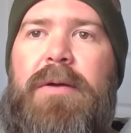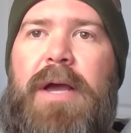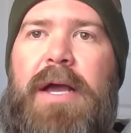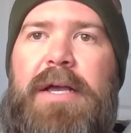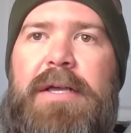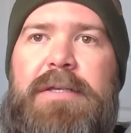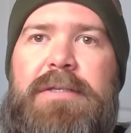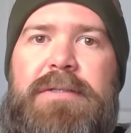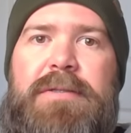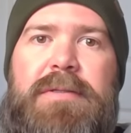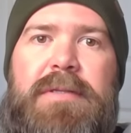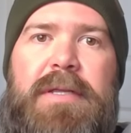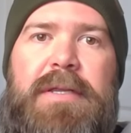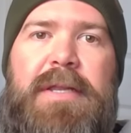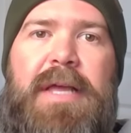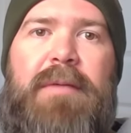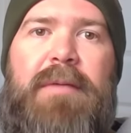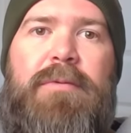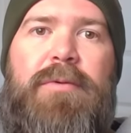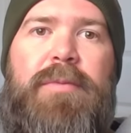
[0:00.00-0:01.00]
has
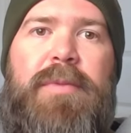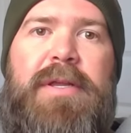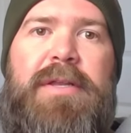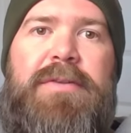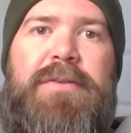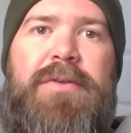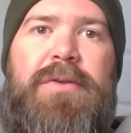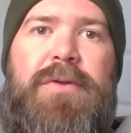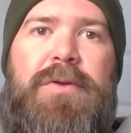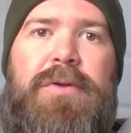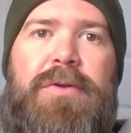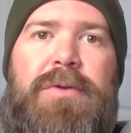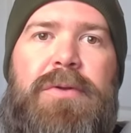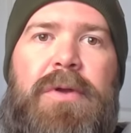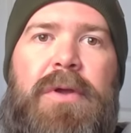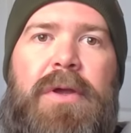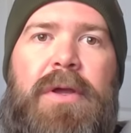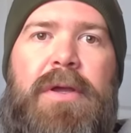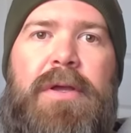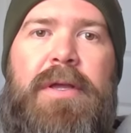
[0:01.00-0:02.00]
enabled me to
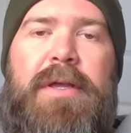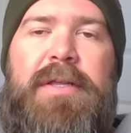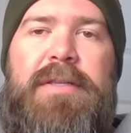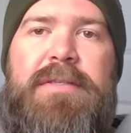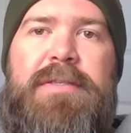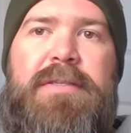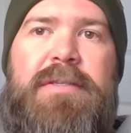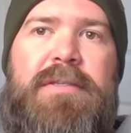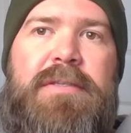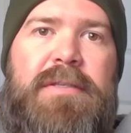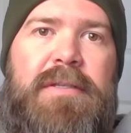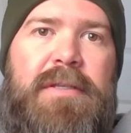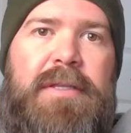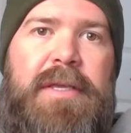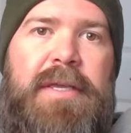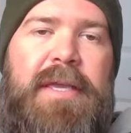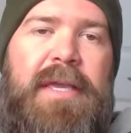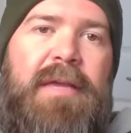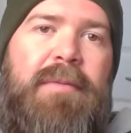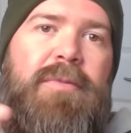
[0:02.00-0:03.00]

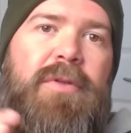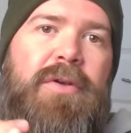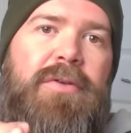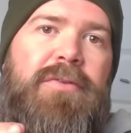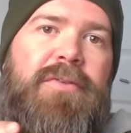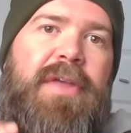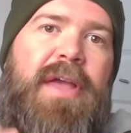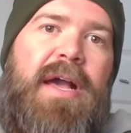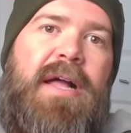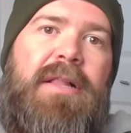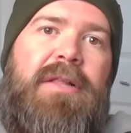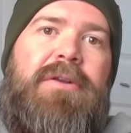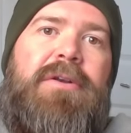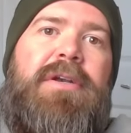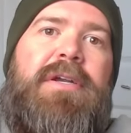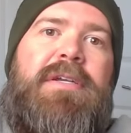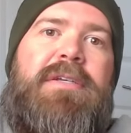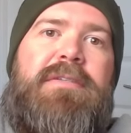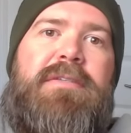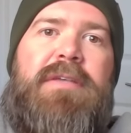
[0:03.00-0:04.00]
consistently keep those
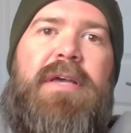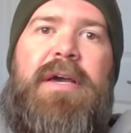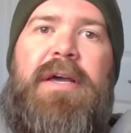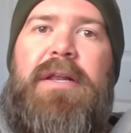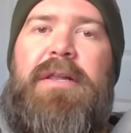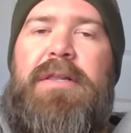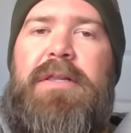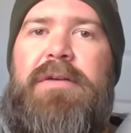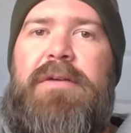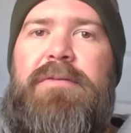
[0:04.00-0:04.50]
calories at a